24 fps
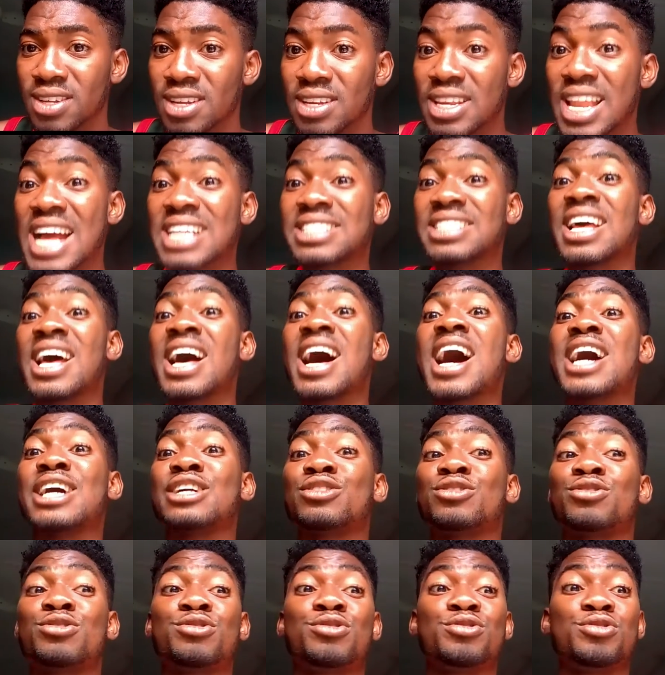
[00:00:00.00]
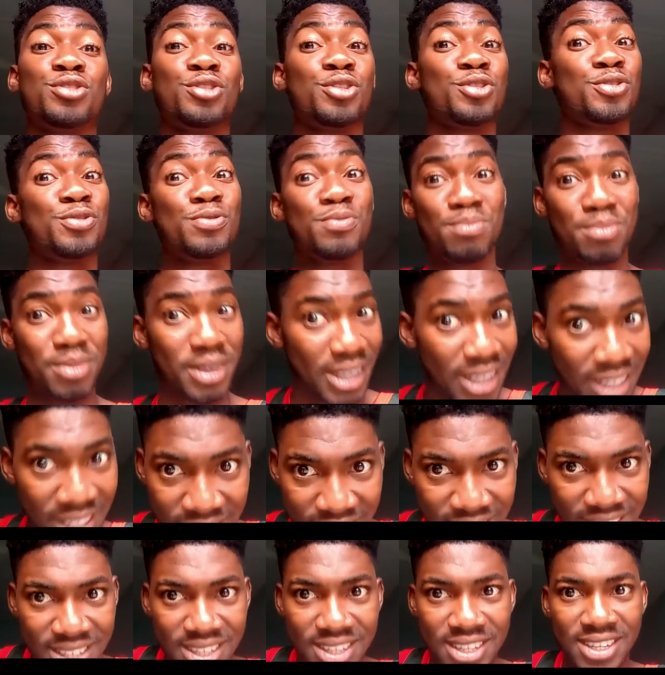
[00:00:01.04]
That's
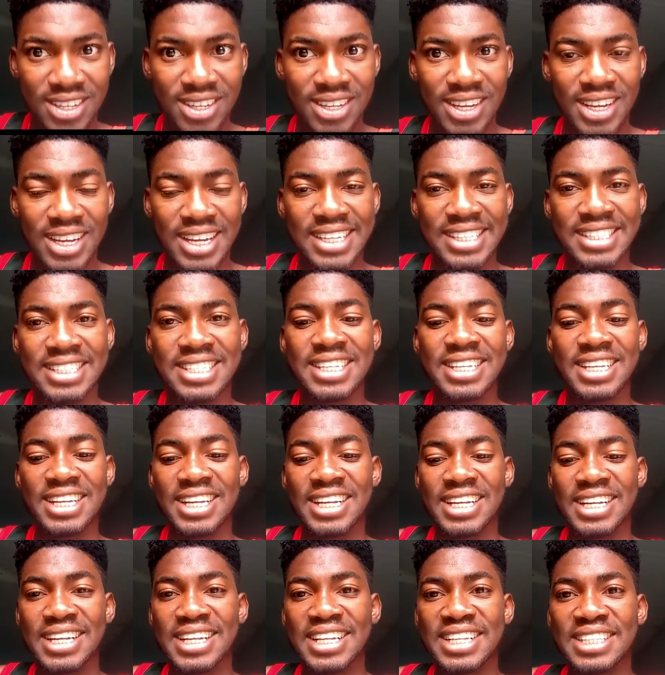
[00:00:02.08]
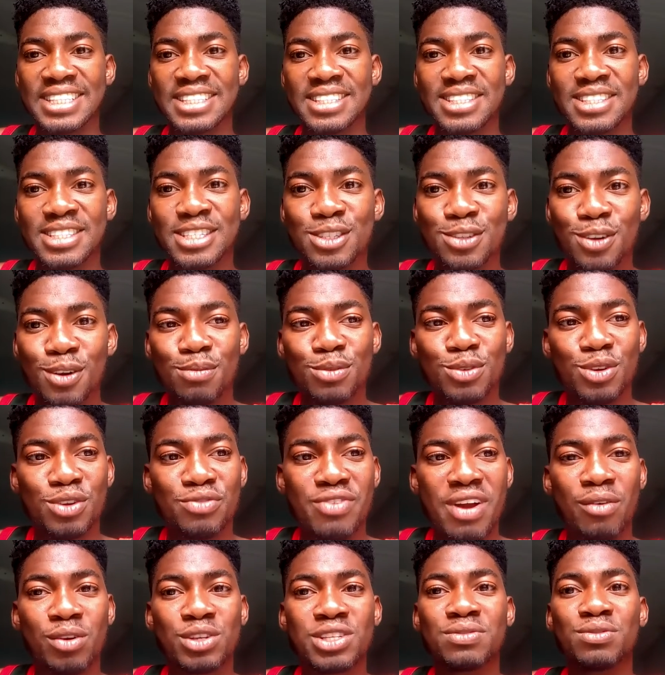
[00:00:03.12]
assuming the Deuteronomy
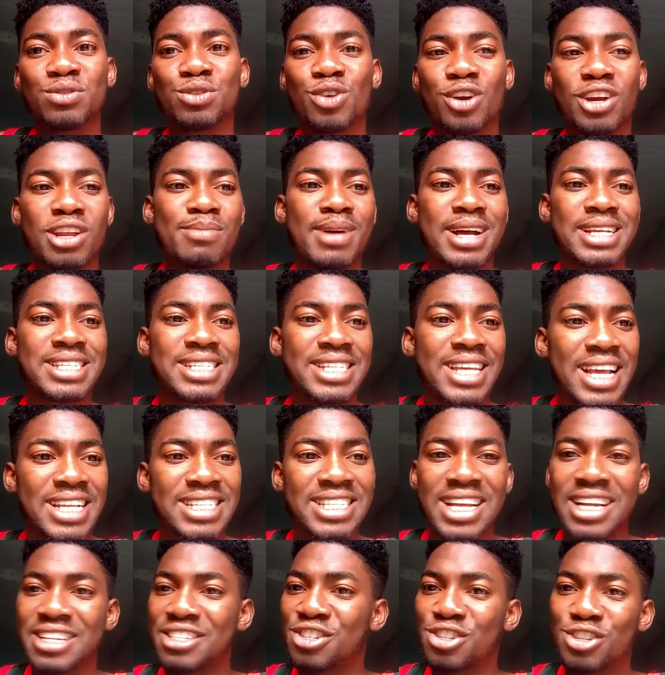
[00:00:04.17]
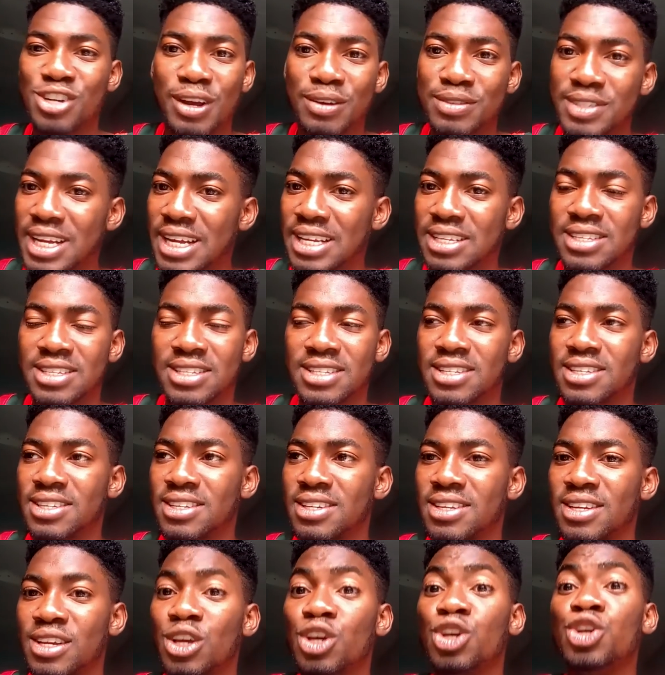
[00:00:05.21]
25 was even talking about skirts and trousers.
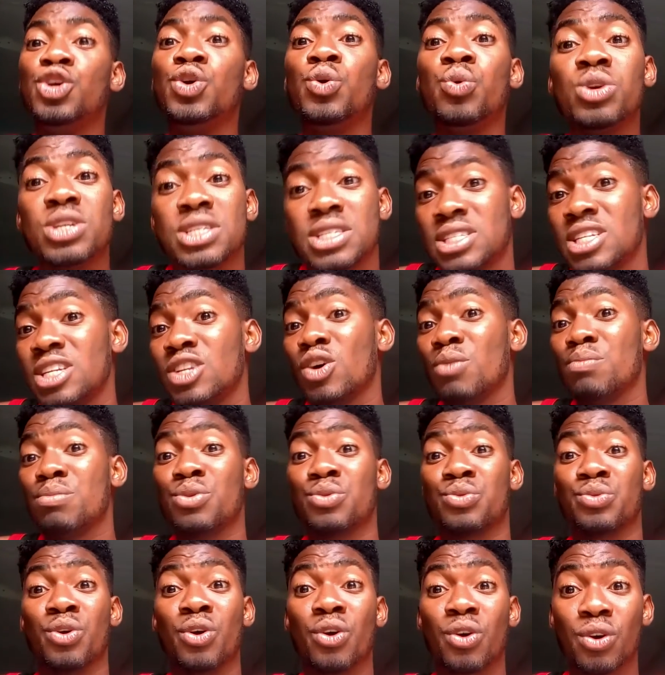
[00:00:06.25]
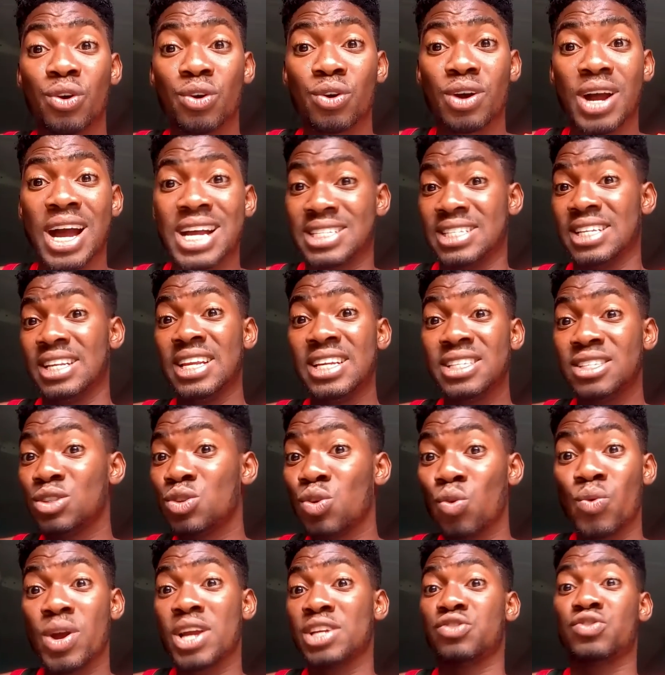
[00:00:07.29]
You will still not be wrong as a lady to
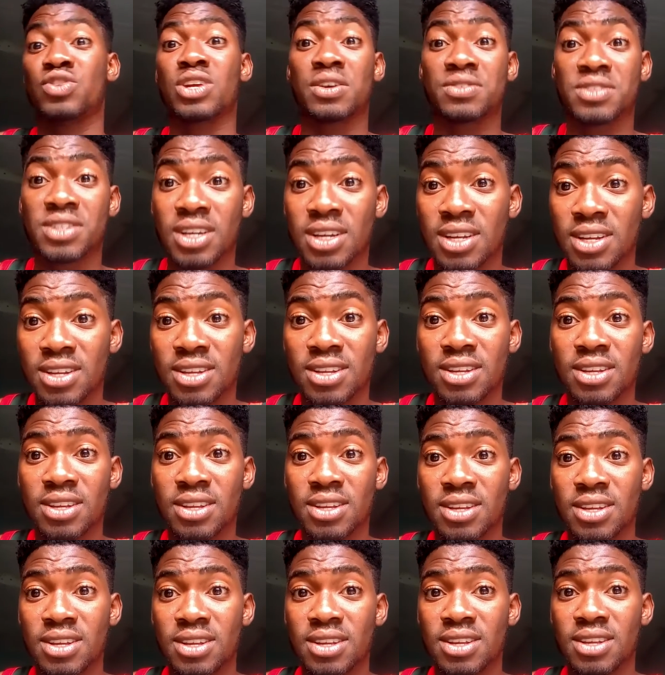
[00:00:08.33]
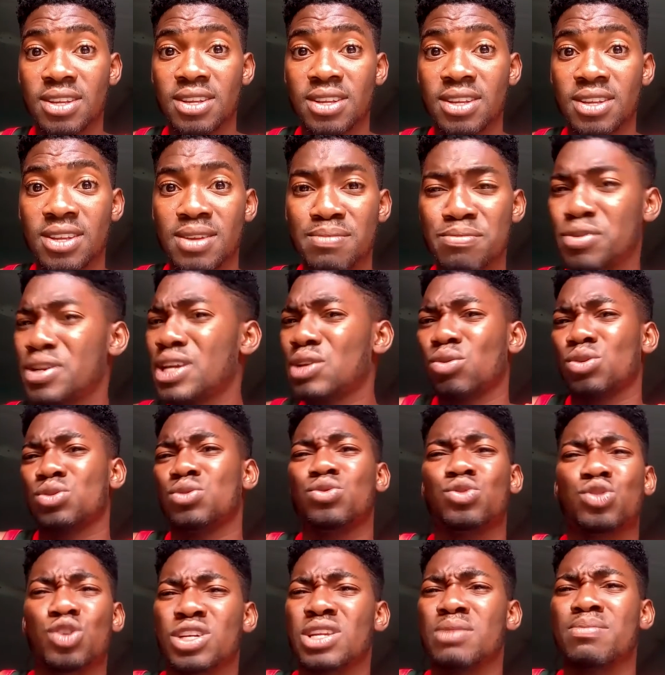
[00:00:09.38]
wear trousers. But it
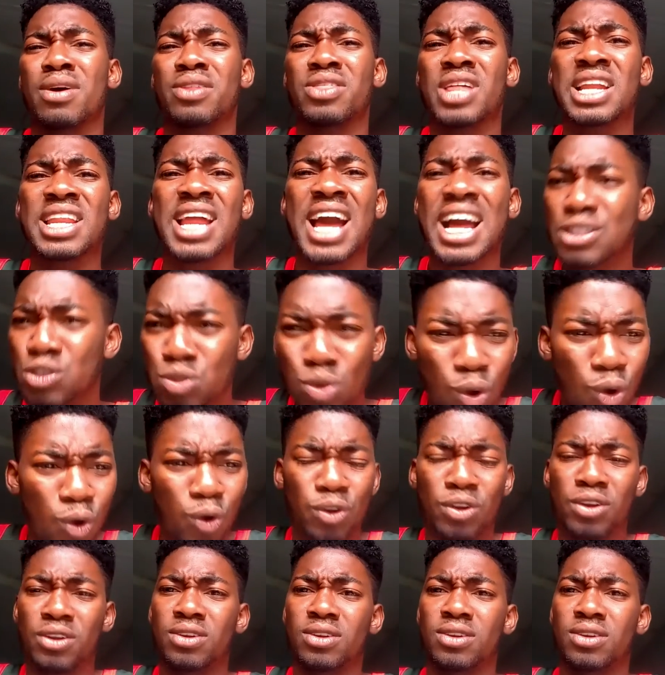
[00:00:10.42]
wasn't talking about that at all.